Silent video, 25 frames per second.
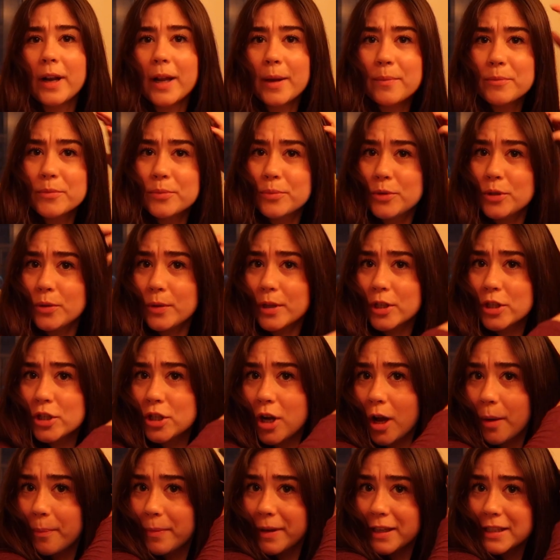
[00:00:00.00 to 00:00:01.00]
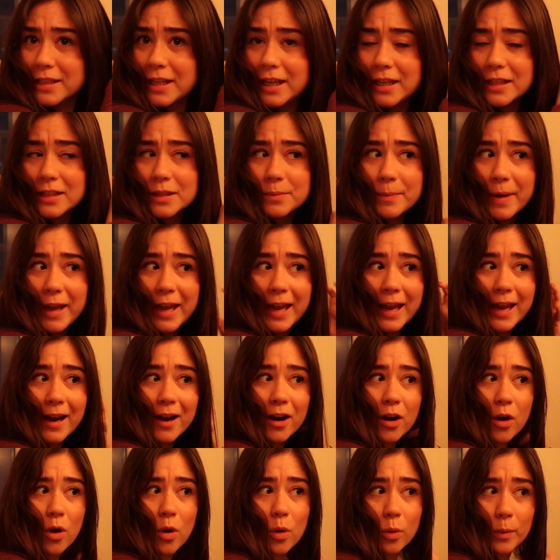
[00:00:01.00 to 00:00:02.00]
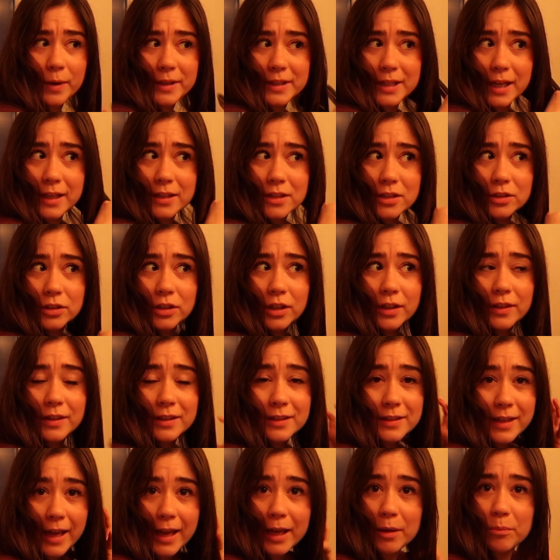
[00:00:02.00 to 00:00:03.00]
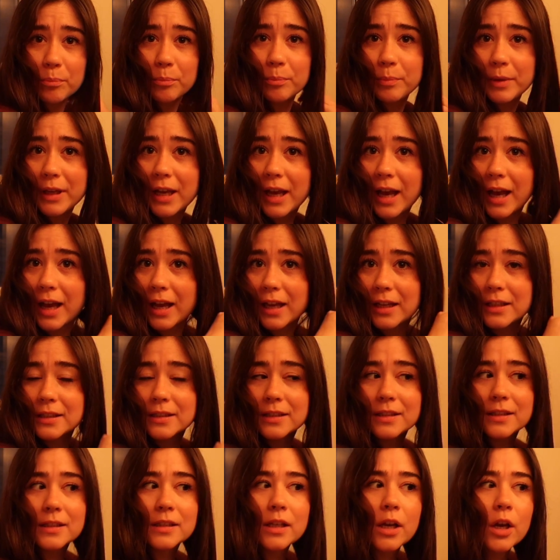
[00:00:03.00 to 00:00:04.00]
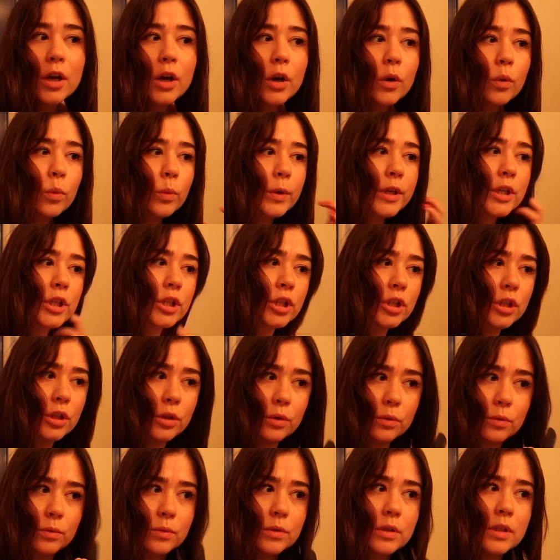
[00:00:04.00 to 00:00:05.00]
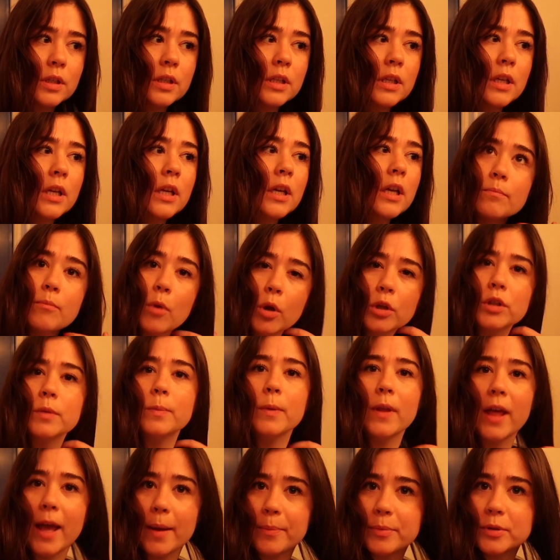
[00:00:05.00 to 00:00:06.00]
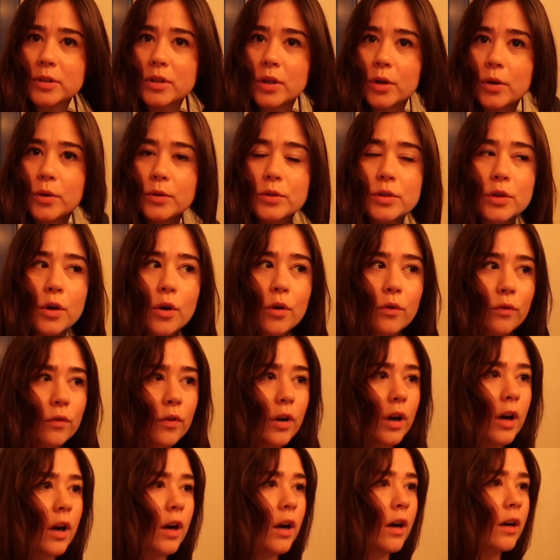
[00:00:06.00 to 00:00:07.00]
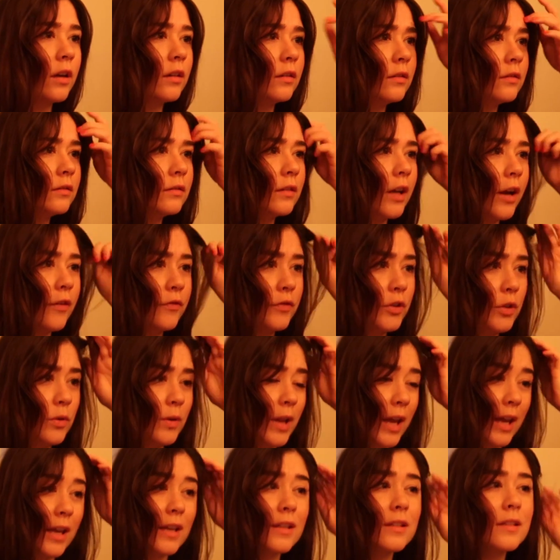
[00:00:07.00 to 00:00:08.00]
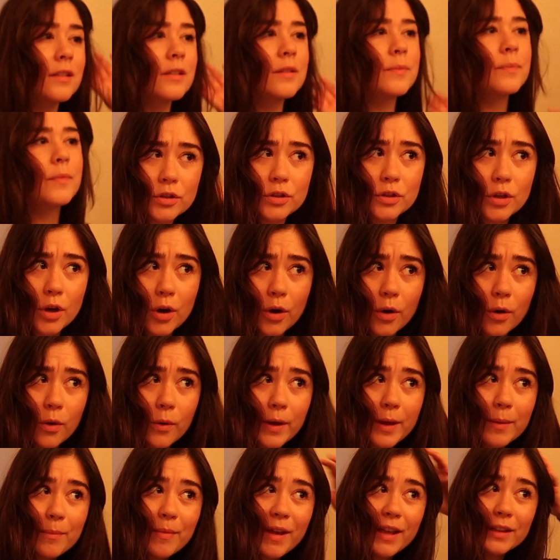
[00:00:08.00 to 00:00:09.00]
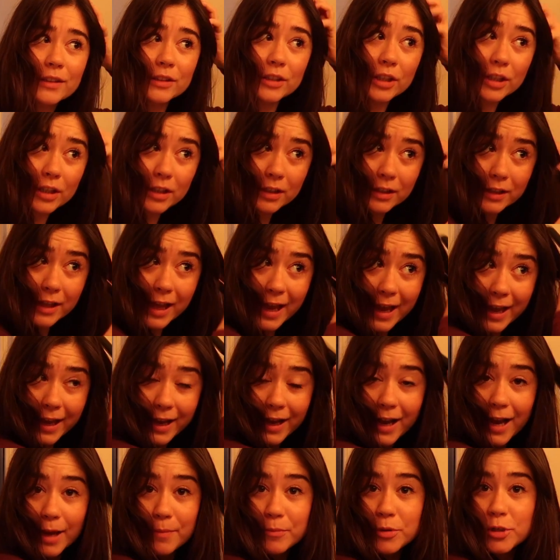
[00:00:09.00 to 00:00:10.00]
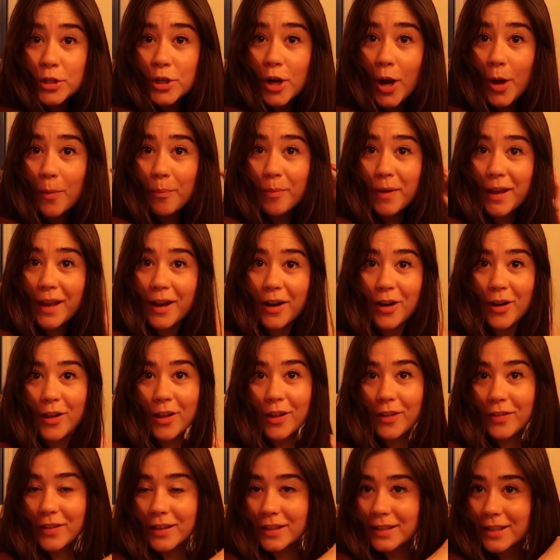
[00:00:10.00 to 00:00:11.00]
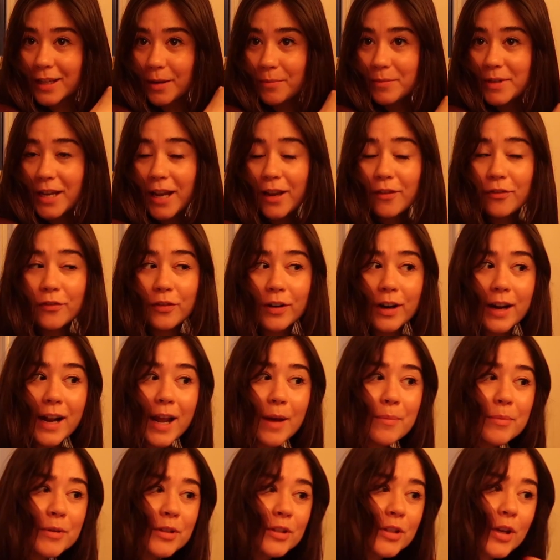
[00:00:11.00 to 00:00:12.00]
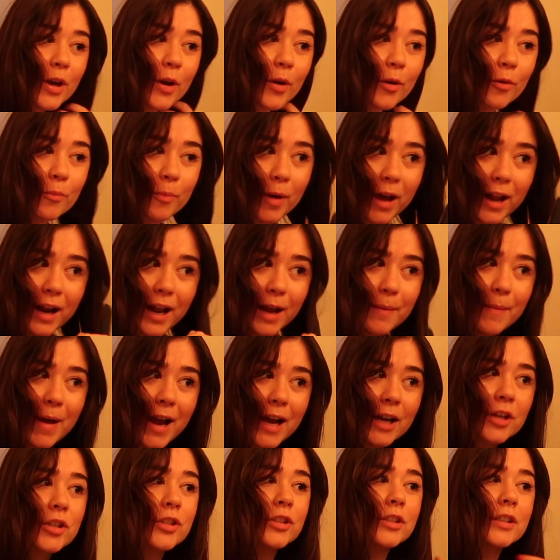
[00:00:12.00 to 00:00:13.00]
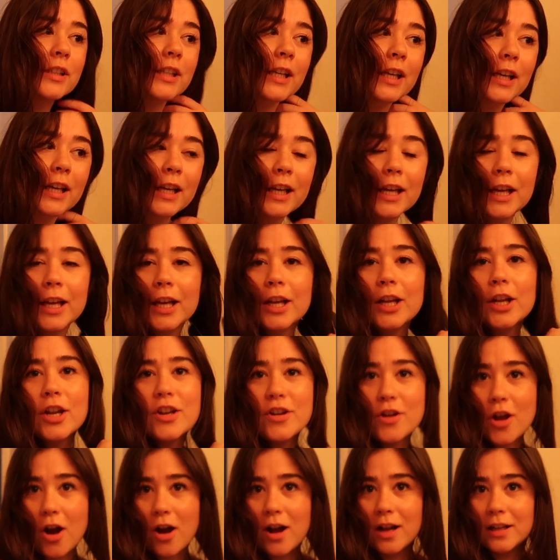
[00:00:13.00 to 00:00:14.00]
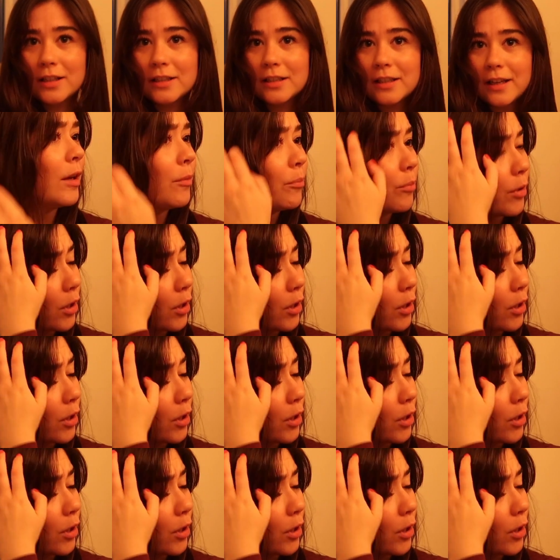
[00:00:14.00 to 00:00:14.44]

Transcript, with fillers: When I'm doing shopping days, my hair always has to look the same because we shoot multiple episodes over a few days, so it may look like I'm shopping all on the same day for an episode, but I'm actually not.